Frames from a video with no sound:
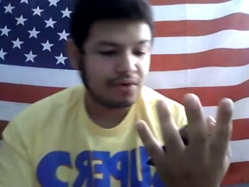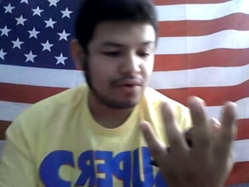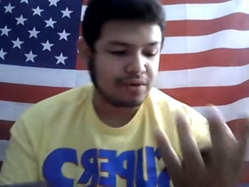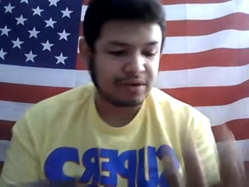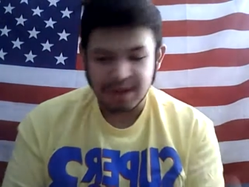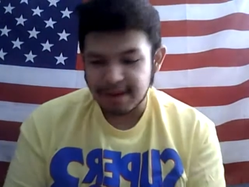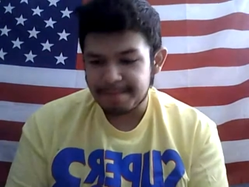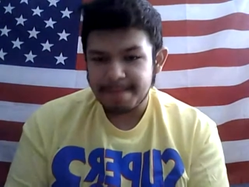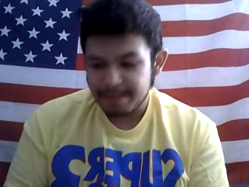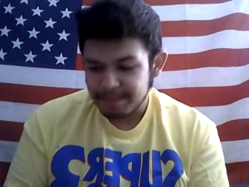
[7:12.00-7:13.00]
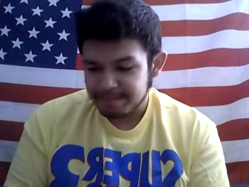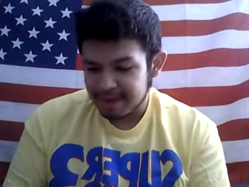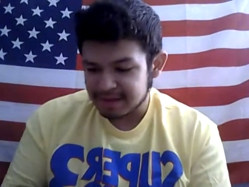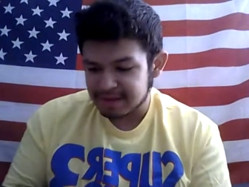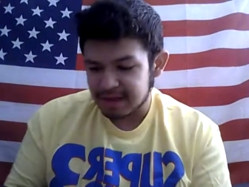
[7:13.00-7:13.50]
Uxie.
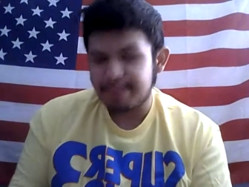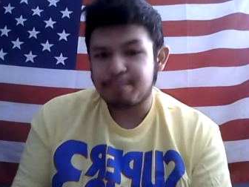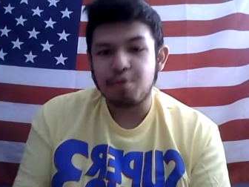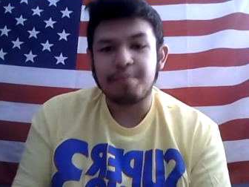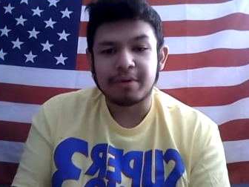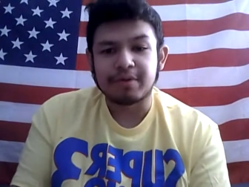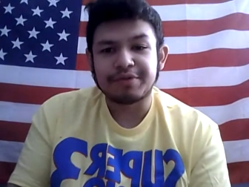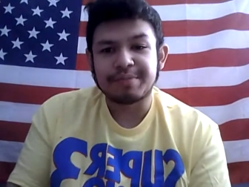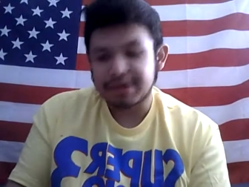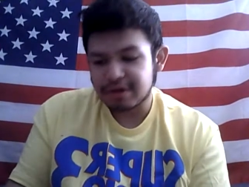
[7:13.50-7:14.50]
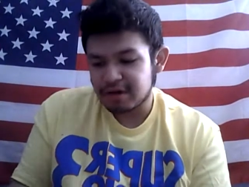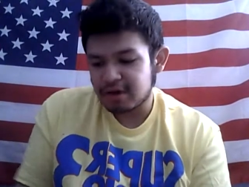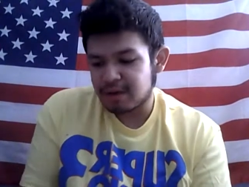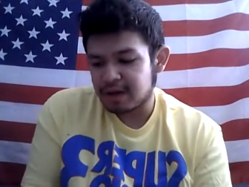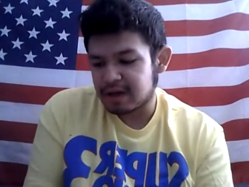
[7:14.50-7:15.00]
Basically poop balls, but
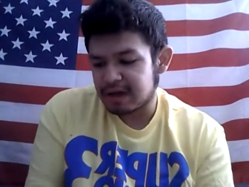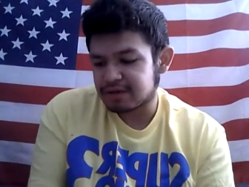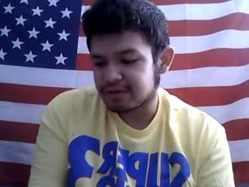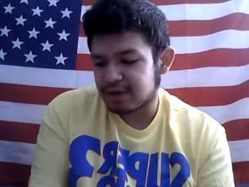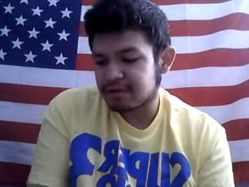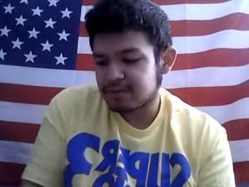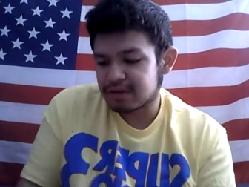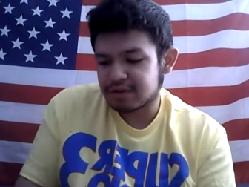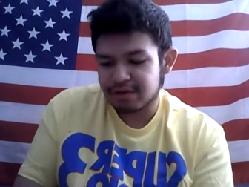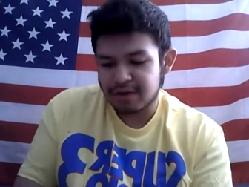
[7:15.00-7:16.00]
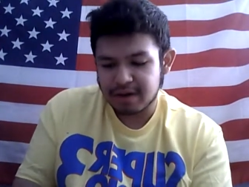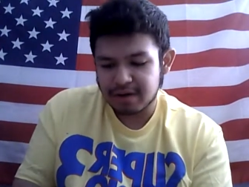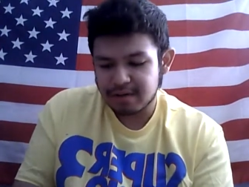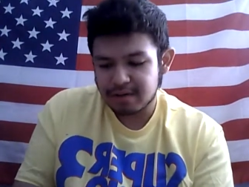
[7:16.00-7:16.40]
oh well, that's okay. It's okay.